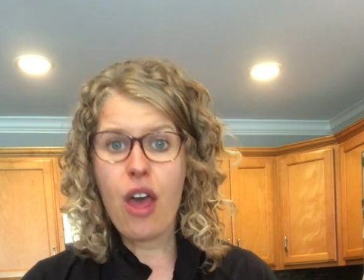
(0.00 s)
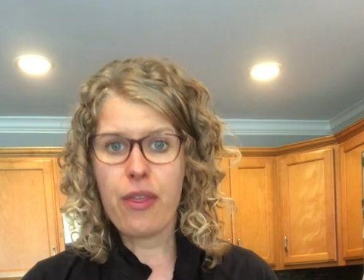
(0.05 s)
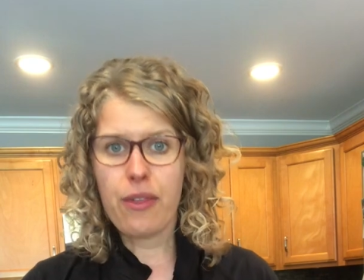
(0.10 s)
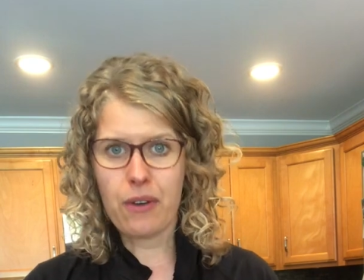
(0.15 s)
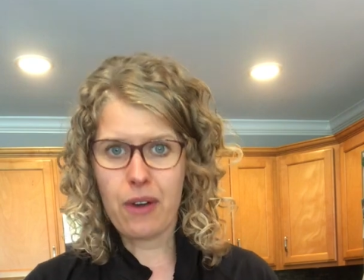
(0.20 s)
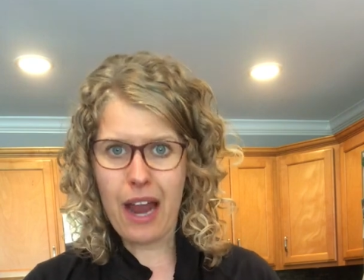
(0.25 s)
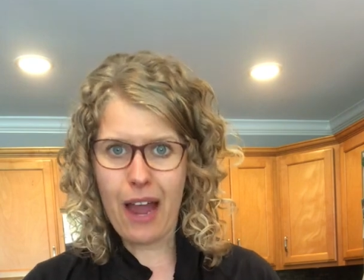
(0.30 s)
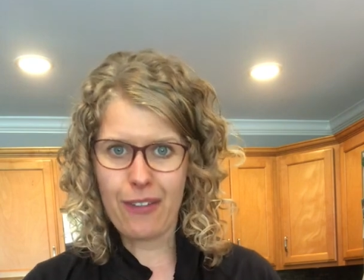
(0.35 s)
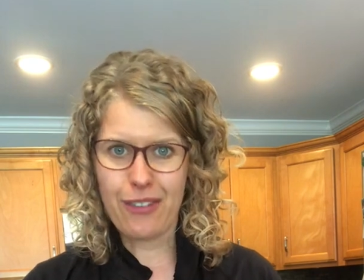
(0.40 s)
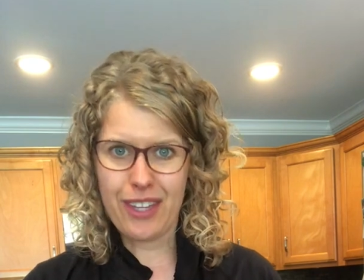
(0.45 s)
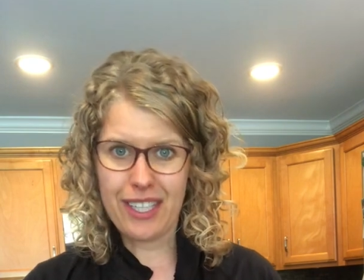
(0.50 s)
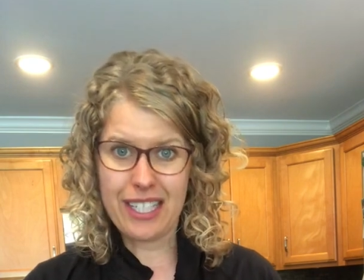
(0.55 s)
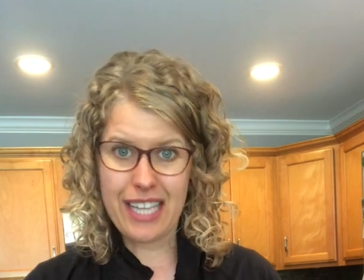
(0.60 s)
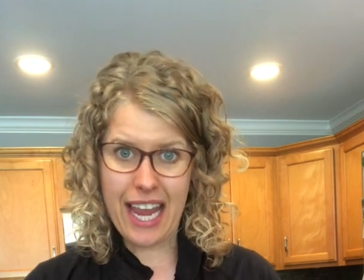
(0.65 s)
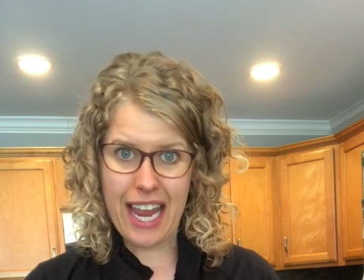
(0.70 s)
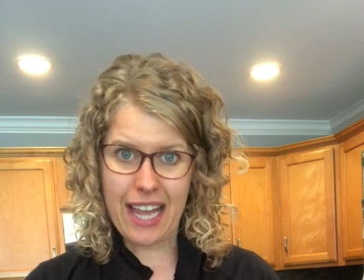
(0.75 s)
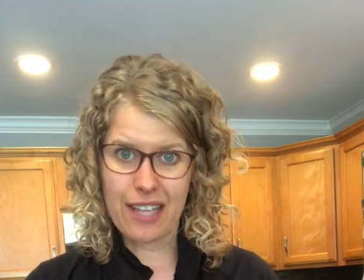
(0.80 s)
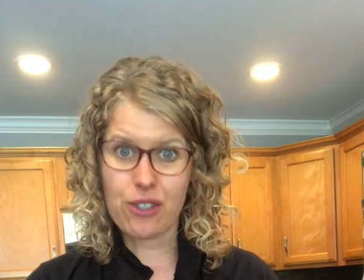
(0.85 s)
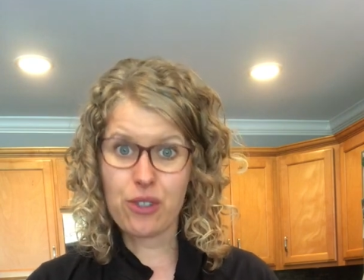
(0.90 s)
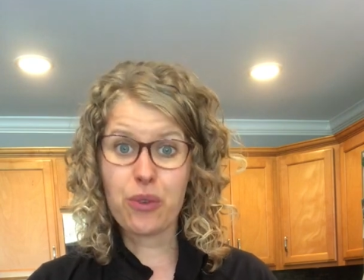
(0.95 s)
throughout the
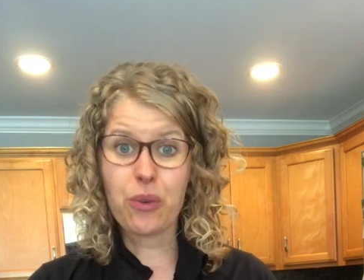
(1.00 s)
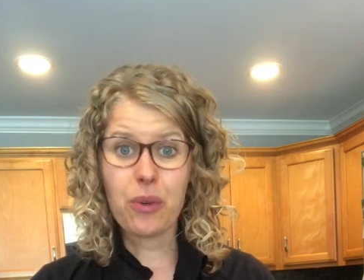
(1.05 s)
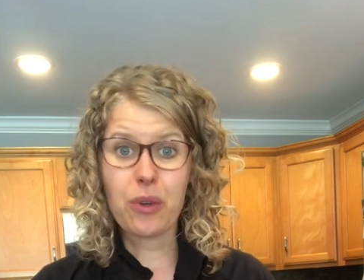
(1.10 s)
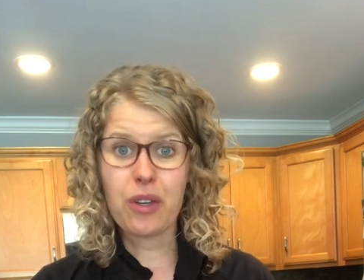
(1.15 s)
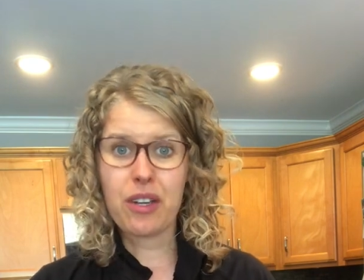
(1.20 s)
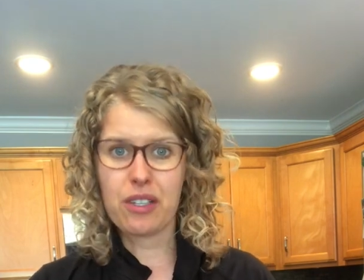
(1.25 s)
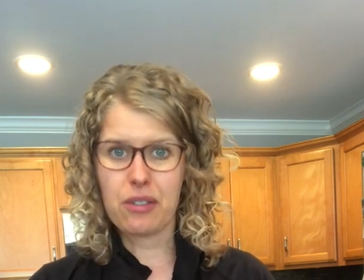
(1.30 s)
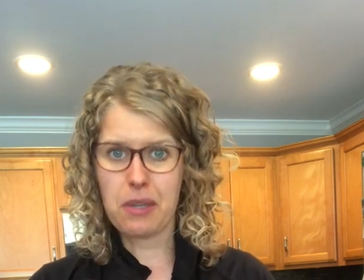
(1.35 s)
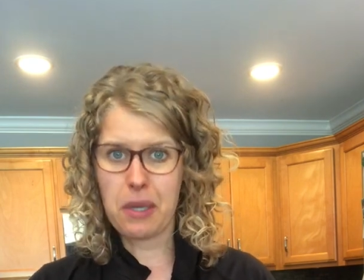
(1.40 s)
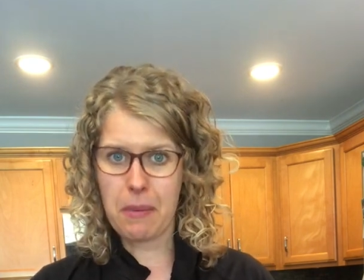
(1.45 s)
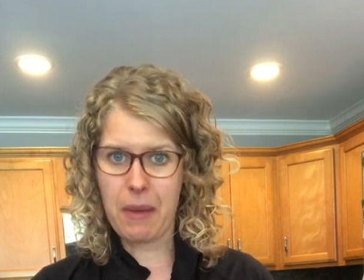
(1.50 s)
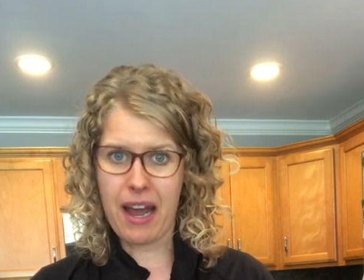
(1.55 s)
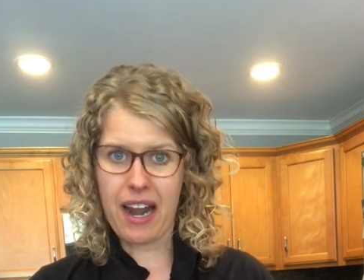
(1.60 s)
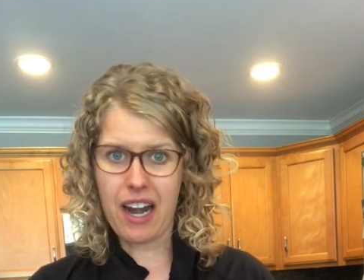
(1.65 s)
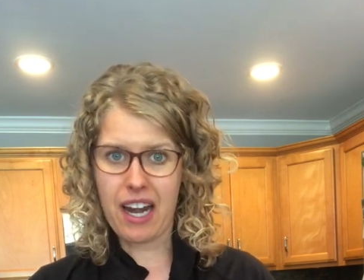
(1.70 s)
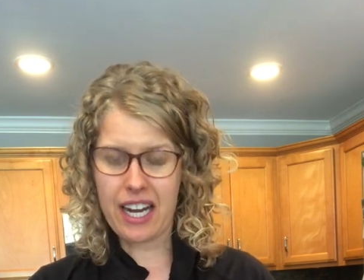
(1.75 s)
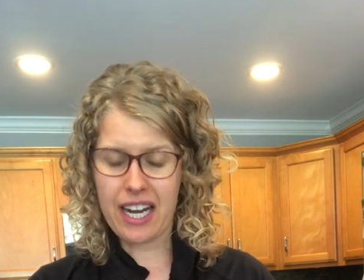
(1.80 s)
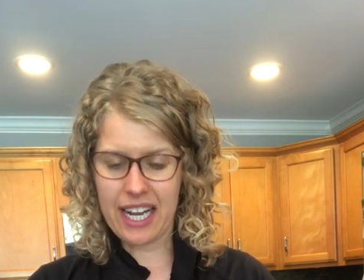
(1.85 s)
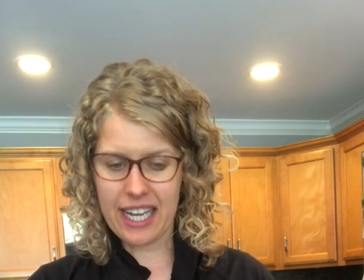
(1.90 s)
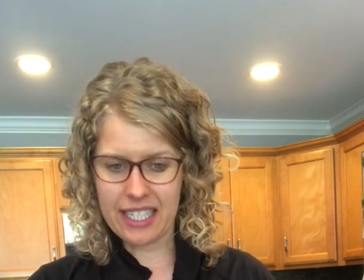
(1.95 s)
day at school, because we want
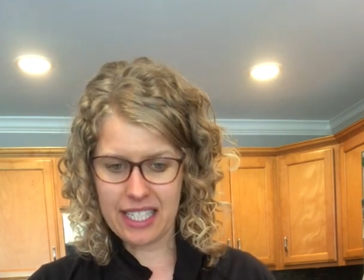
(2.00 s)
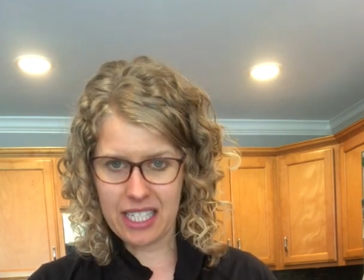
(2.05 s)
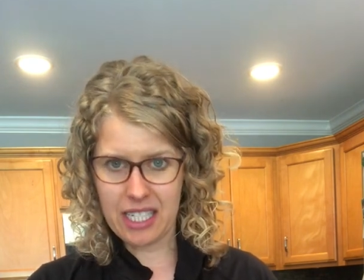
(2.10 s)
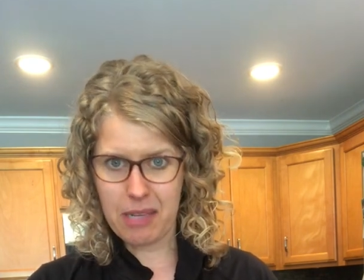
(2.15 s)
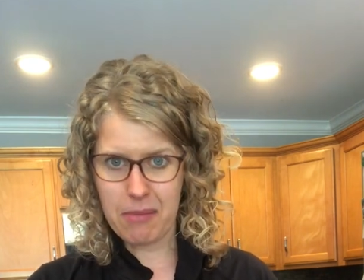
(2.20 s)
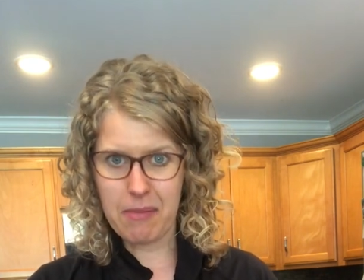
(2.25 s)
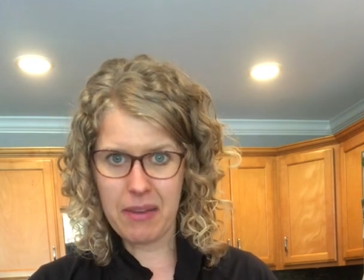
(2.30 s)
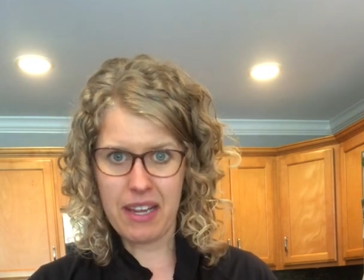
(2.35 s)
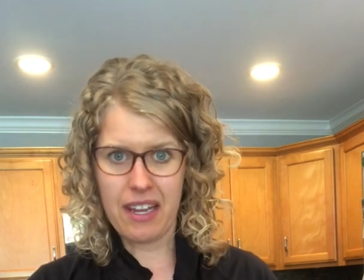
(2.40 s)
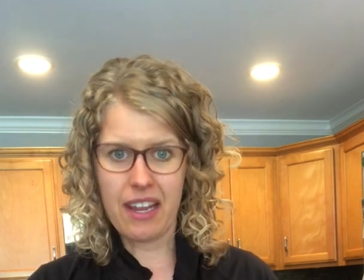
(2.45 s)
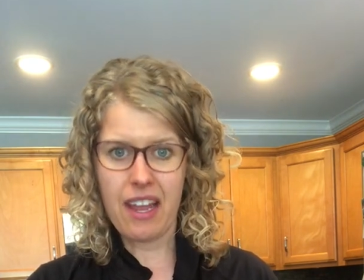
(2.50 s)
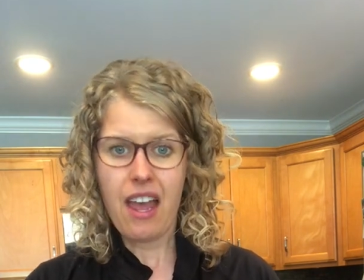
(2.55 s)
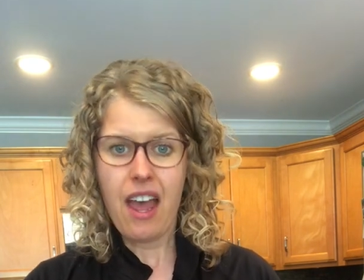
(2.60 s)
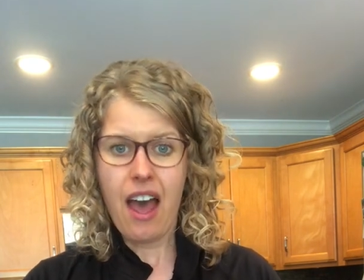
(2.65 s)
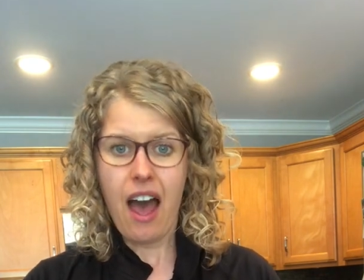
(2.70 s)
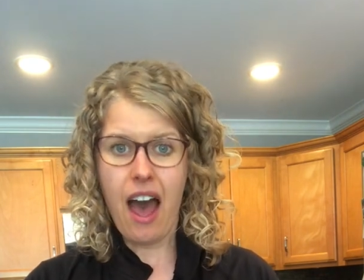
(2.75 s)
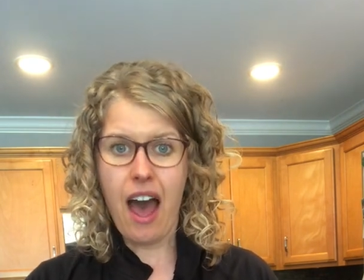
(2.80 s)
our kids to be